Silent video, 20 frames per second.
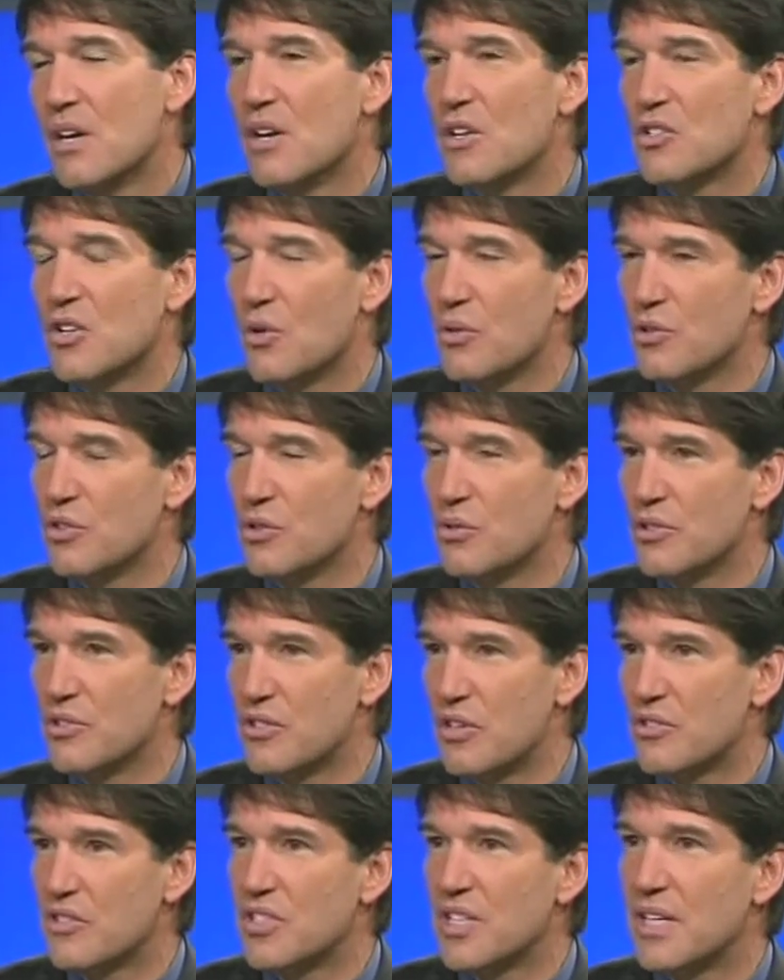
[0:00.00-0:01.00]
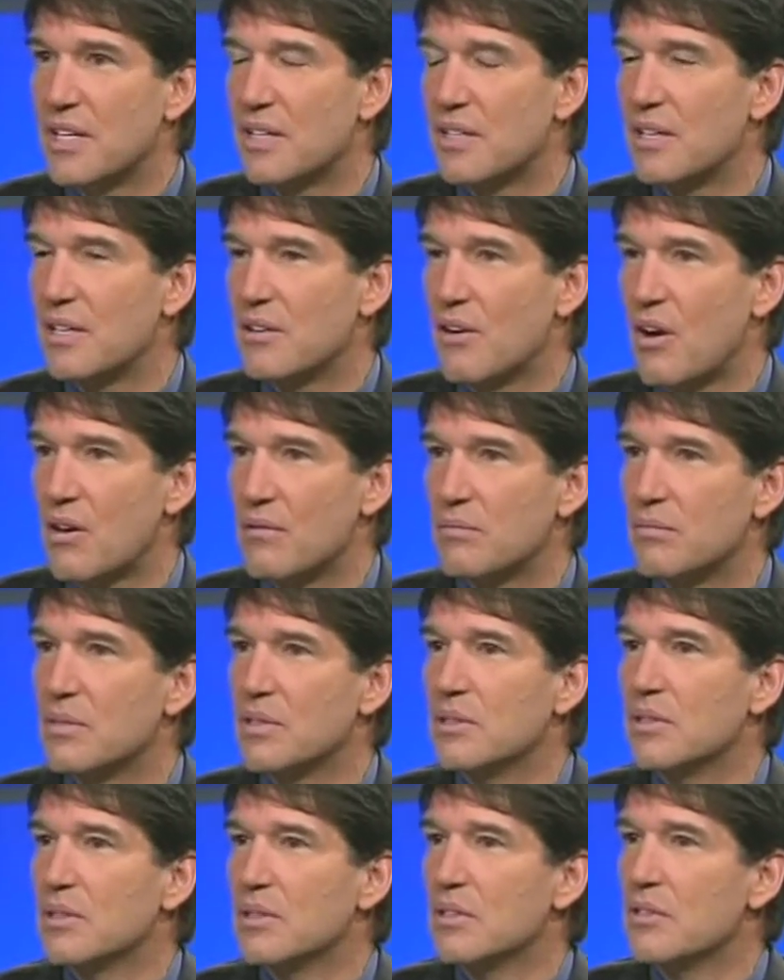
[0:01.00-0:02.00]
So as soon as they're seated and our
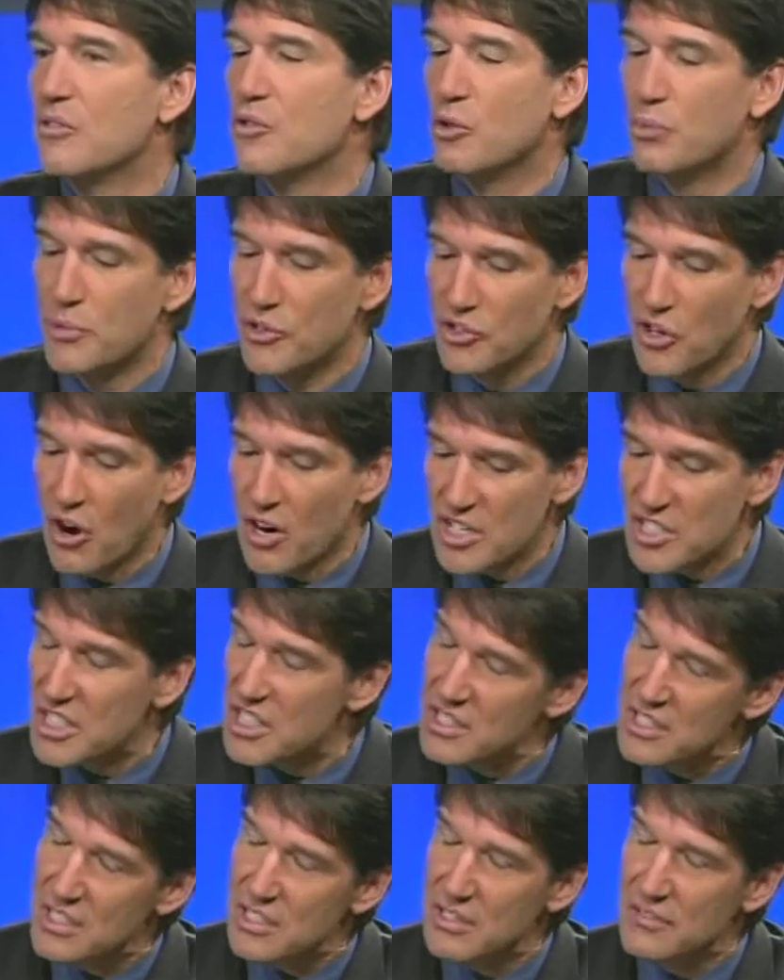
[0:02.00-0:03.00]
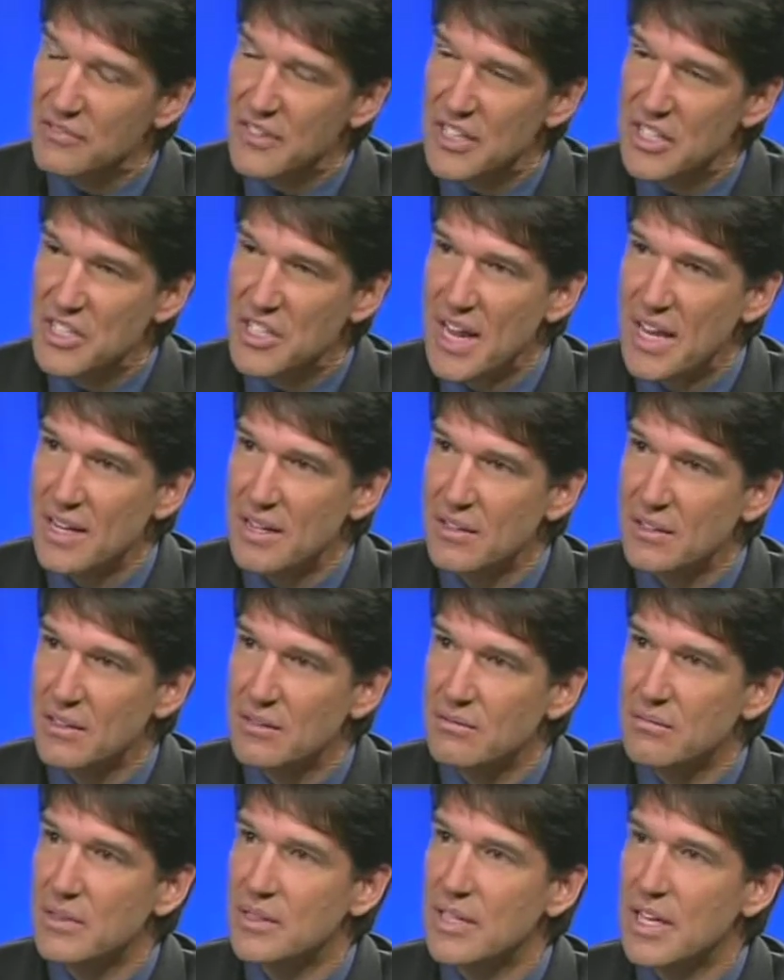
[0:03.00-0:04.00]
superstar assistants have finished taking
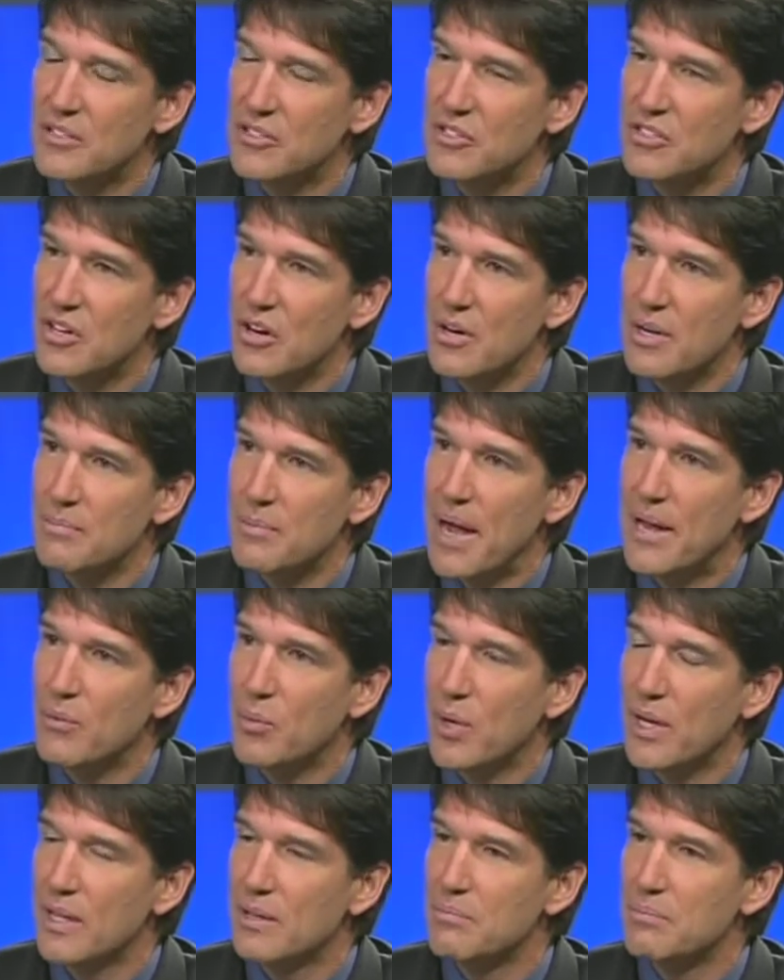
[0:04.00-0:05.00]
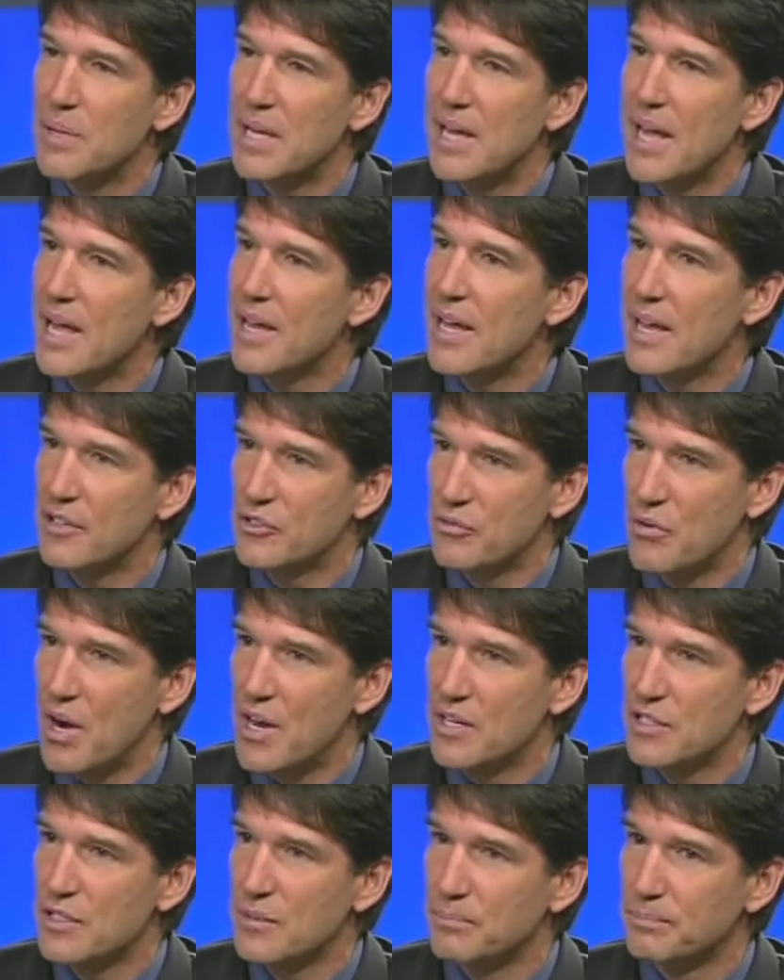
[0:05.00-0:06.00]
the necessary bite wing and PA
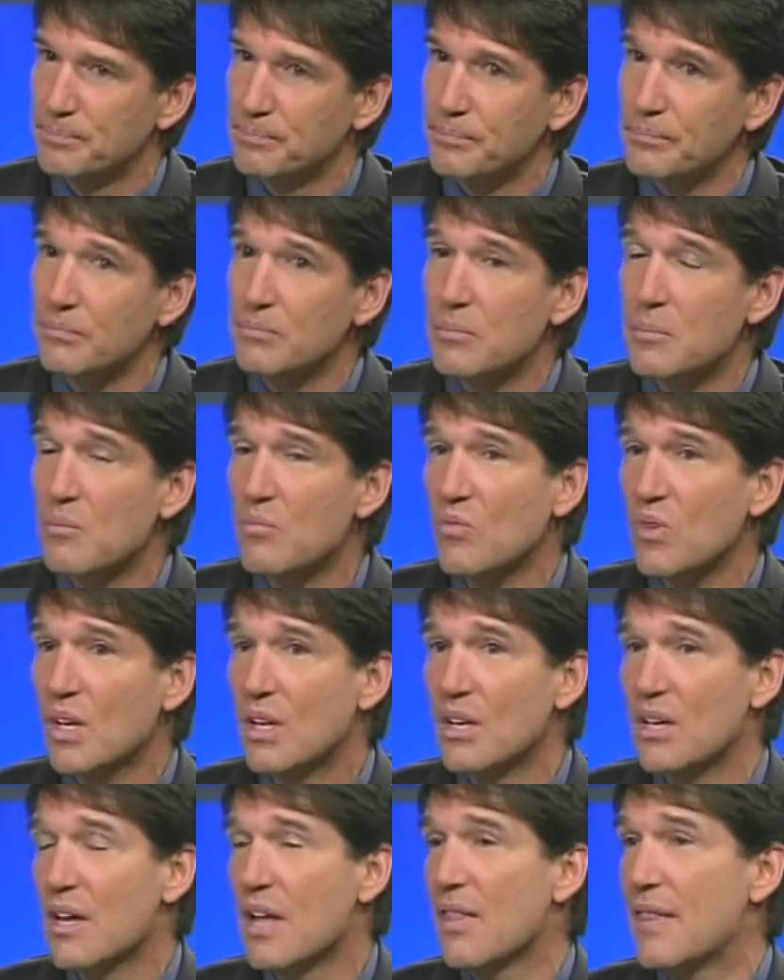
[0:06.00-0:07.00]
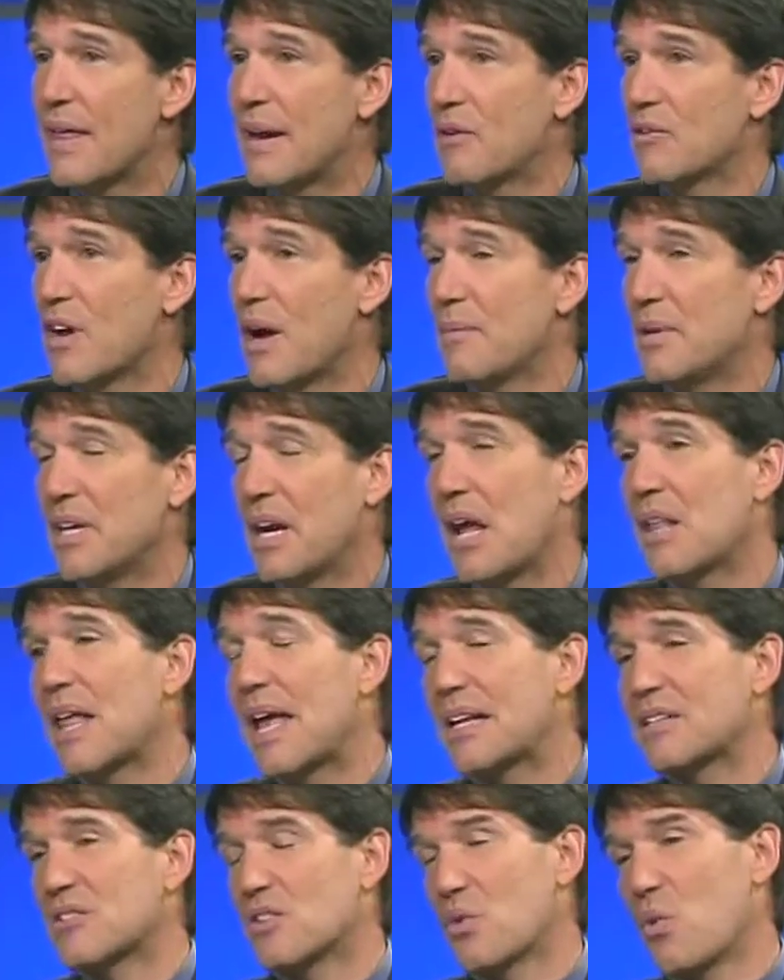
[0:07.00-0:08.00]
x-rays, then I'll come in and I'll
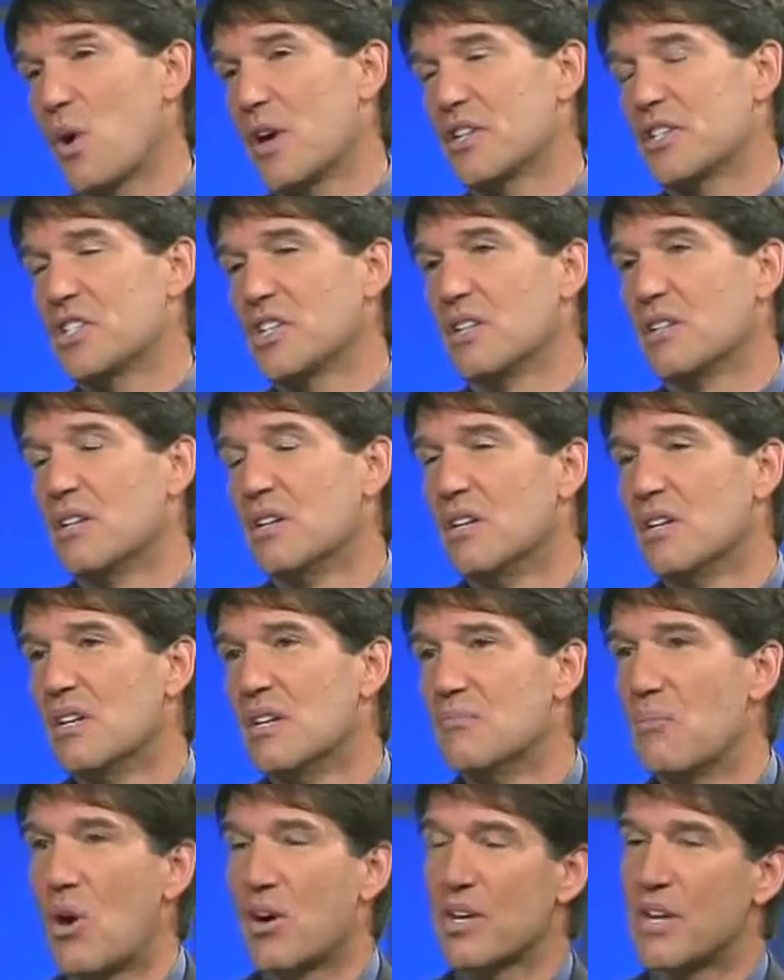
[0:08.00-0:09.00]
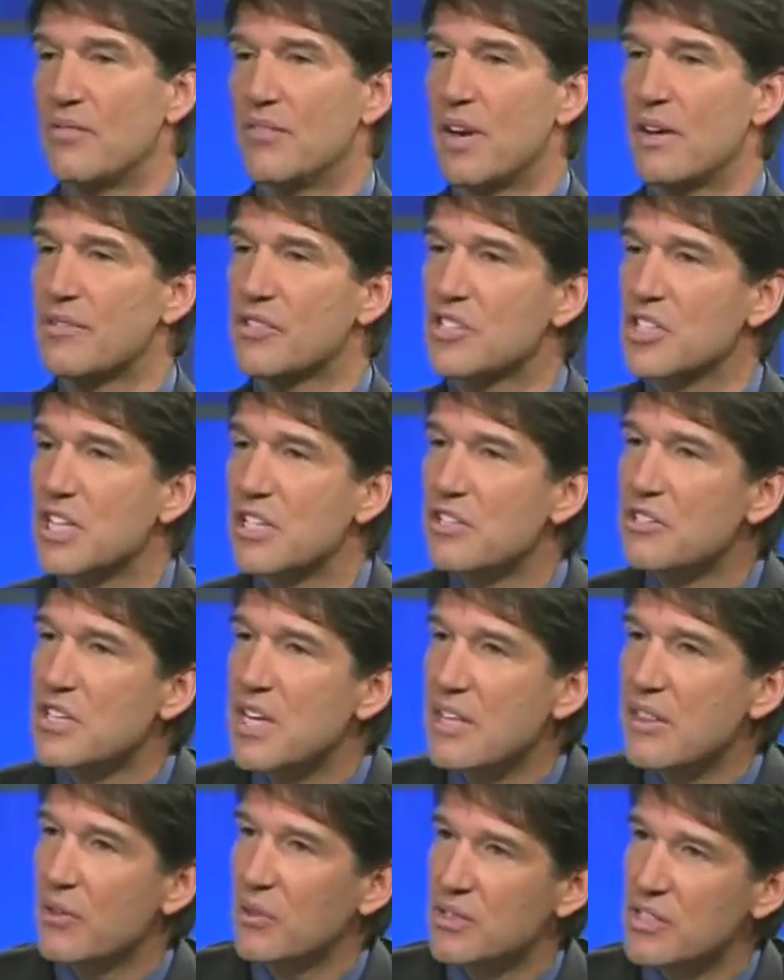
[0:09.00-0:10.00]
ask the question, Mark, have you ever seen your
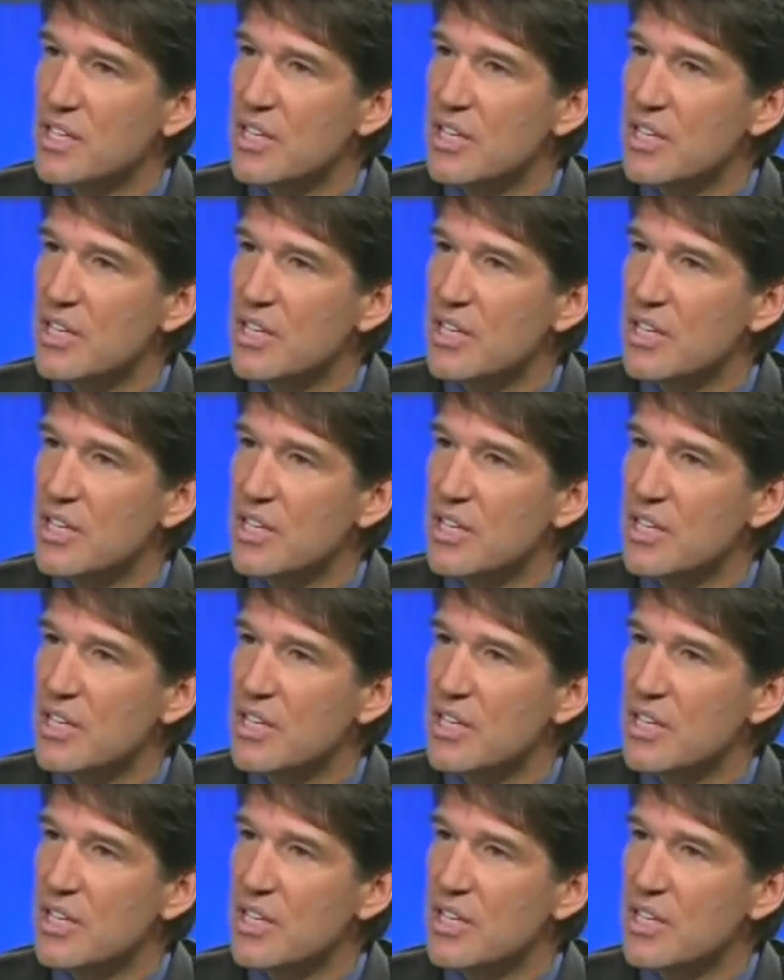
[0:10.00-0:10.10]
teeth on